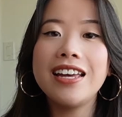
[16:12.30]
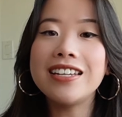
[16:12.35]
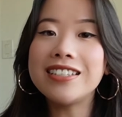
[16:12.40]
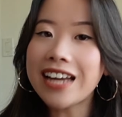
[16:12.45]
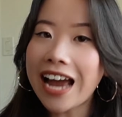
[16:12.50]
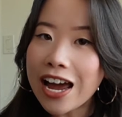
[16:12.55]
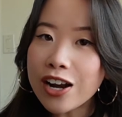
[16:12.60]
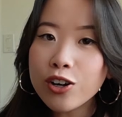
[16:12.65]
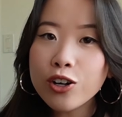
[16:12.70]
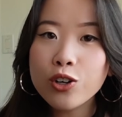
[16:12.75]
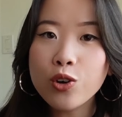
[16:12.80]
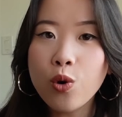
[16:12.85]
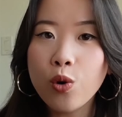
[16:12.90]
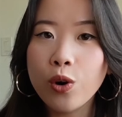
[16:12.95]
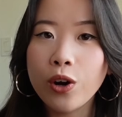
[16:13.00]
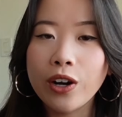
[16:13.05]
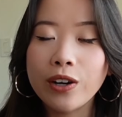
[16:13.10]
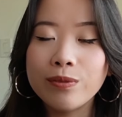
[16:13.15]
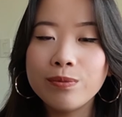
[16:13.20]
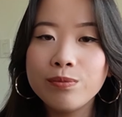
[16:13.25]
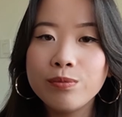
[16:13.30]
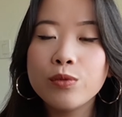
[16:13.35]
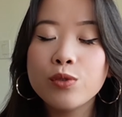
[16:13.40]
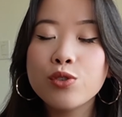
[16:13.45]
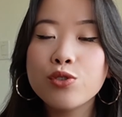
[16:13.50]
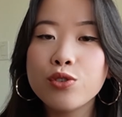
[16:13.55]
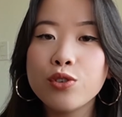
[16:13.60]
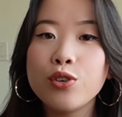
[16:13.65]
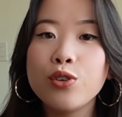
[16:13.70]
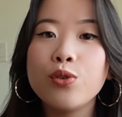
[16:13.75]
And at her core,
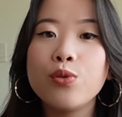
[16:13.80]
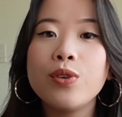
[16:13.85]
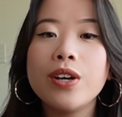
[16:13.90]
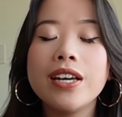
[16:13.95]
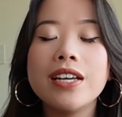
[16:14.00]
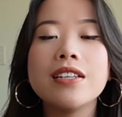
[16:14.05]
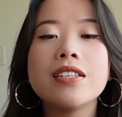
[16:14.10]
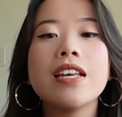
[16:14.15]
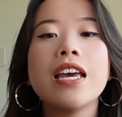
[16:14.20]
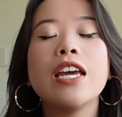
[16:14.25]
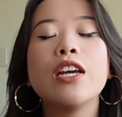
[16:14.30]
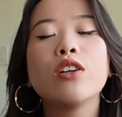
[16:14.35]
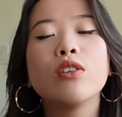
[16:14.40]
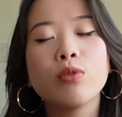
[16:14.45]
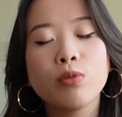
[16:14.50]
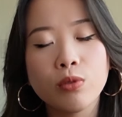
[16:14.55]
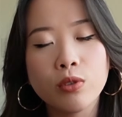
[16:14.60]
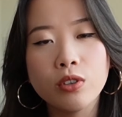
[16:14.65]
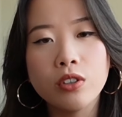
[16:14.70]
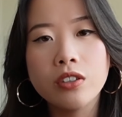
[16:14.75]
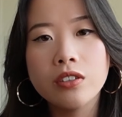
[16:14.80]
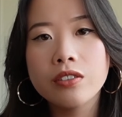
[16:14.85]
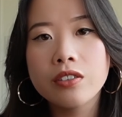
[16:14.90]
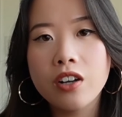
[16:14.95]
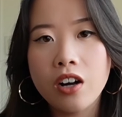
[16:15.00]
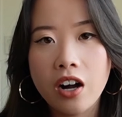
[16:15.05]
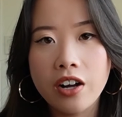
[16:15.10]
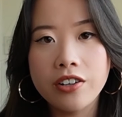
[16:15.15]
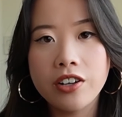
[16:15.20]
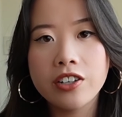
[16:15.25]
Sue is a cruel
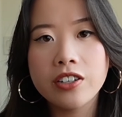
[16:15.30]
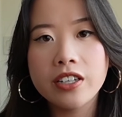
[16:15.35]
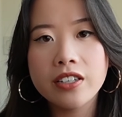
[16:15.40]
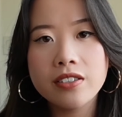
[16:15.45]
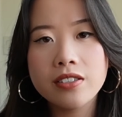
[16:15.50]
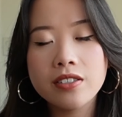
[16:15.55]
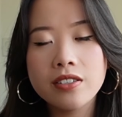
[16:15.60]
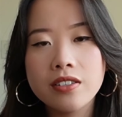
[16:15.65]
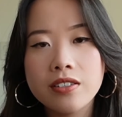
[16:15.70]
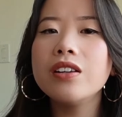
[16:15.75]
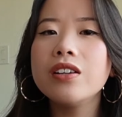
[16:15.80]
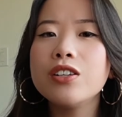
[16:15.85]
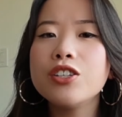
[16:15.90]
con artist.